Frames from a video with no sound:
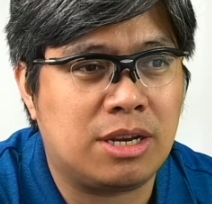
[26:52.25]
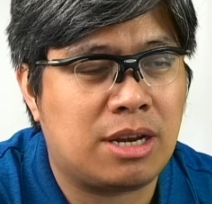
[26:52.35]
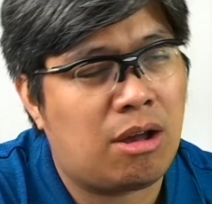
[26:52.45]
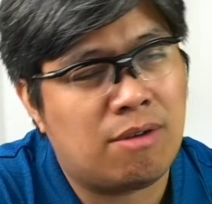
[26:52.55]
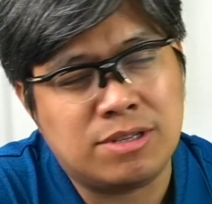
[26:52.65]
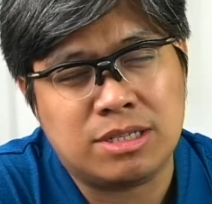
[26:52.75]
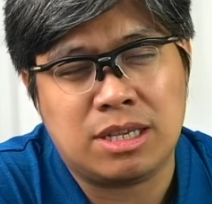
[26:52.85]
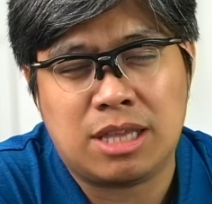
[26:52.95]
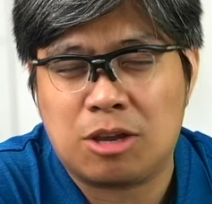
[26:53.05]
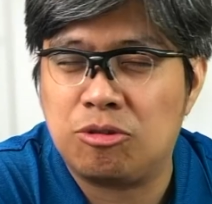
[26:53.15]
Now, obviously,
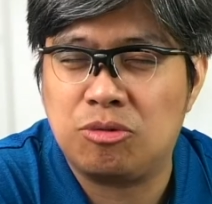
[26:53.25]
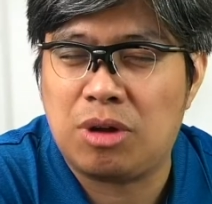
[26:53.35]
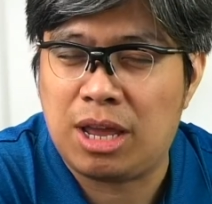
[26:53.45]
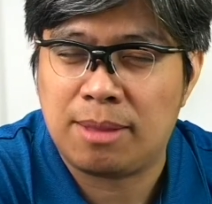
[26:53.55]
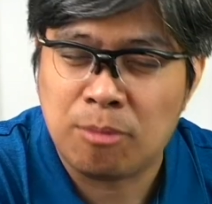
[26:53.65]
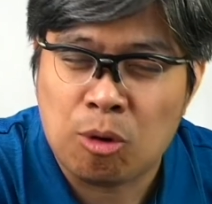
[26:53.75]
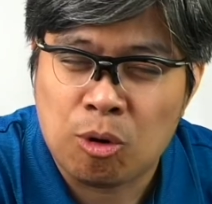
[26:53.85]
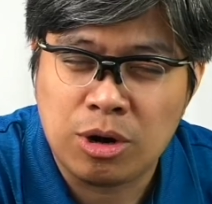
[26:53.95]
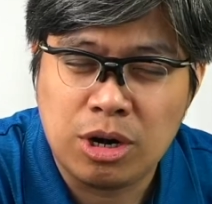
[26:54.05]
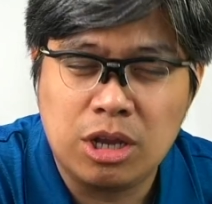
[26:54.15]
they could do a lot
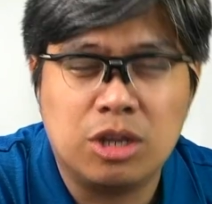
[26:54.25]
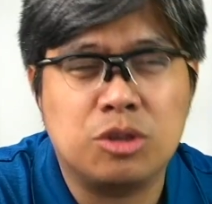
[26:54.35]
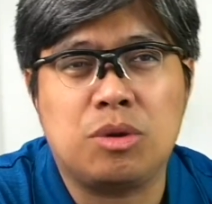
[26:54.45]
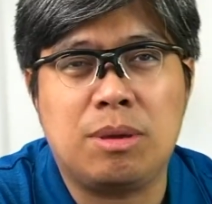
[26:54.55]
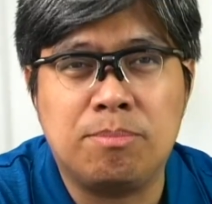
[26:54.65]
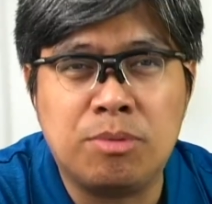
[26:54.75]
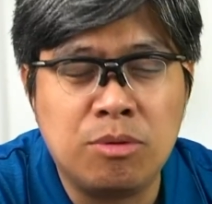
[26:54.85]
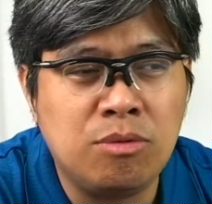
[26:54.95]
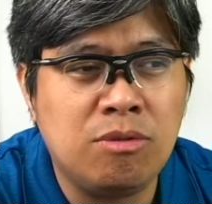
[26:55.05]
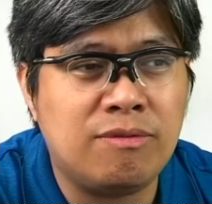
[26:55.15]
more to
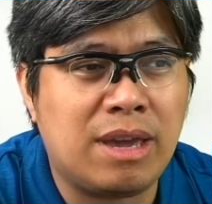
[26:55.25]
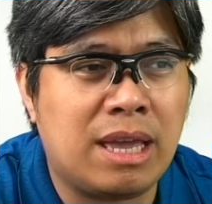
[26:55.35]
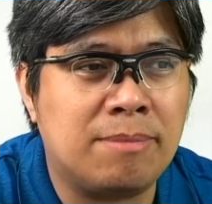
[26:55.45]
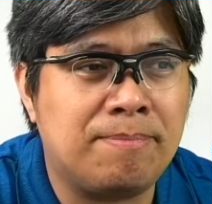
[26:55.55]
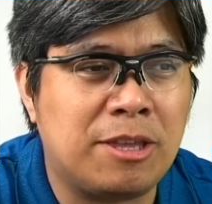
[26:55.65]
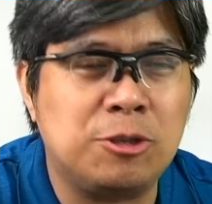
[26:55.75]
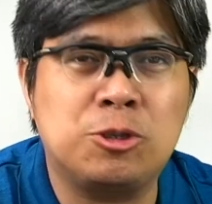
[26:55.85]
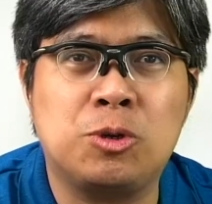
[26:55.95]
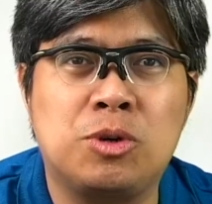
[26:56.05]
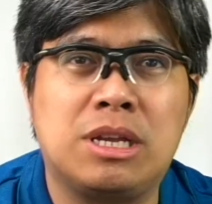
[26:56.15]
improve and
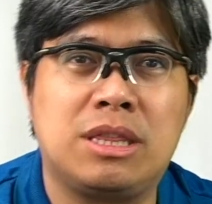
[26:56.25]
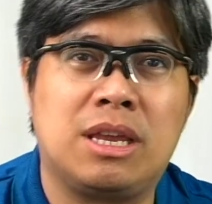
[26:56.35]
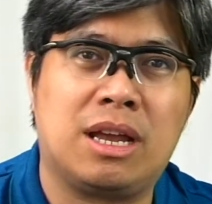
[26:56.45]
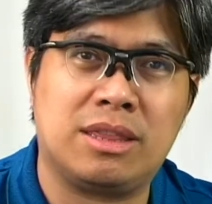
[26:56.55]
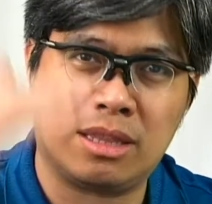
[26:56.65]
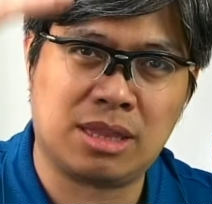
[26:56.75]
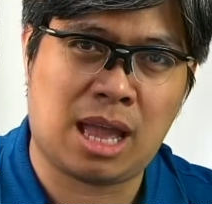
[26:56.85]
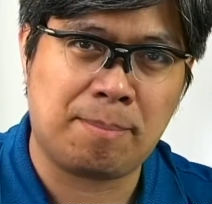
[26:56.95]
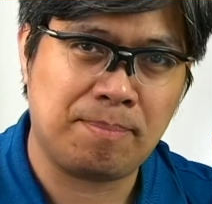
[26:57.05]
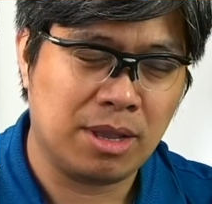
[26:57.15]
ensure that they're at the
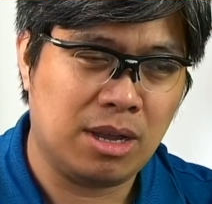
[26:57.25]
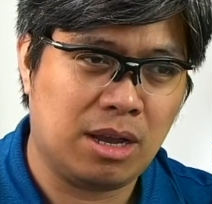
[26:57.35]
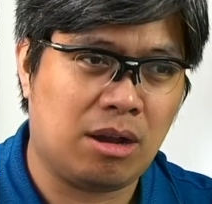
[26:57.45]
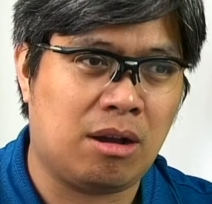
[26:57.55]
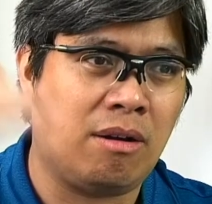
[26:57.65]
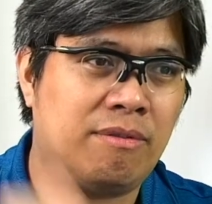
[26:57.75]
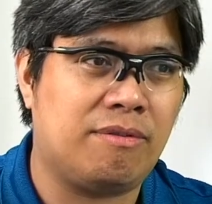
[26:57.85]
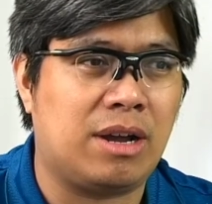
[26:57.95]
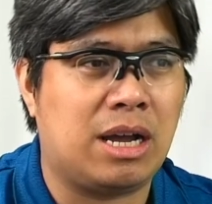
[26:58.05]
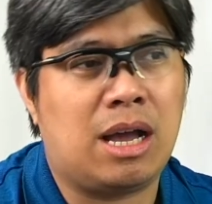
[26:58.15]
top of
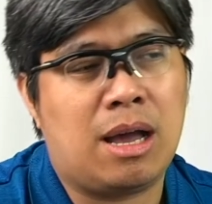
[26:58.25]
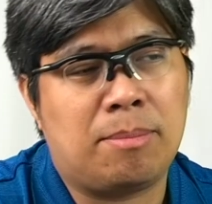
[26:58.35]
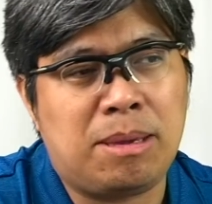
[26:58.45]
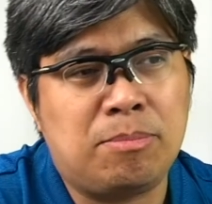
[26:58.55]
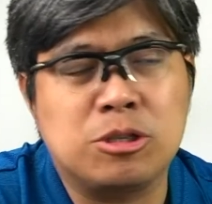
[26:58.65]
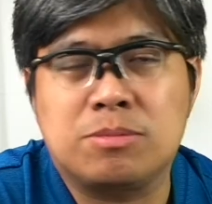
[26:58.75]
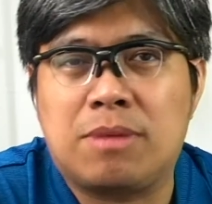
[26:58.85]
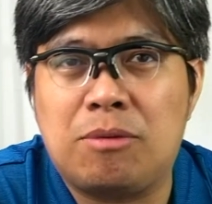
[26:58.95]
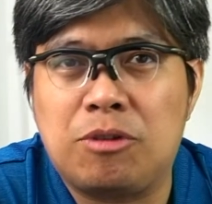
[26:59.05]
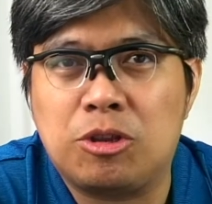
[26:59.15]
people's
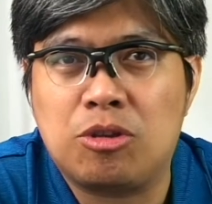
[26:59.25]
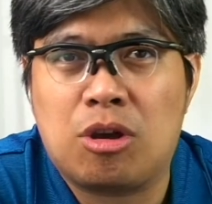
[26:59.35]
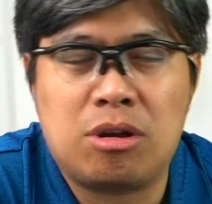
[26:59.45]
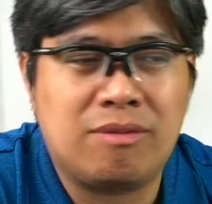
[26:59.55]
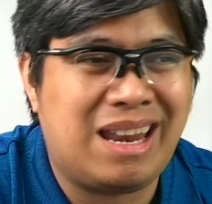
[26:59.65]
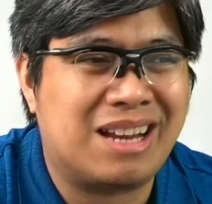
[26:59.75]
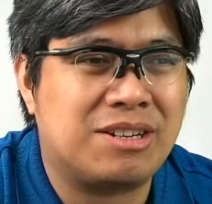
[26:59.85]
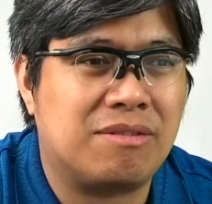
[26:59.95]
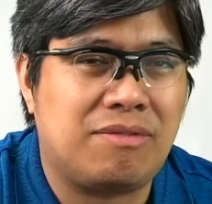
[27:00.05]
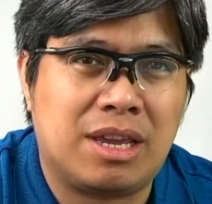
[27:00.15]
mind when you talk of
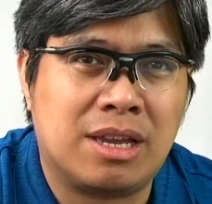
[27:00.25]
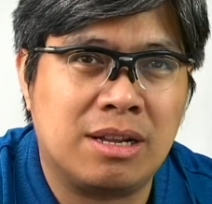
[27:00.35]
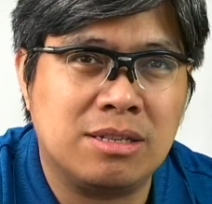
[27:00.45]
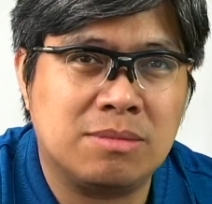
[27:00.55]
electric vehicles.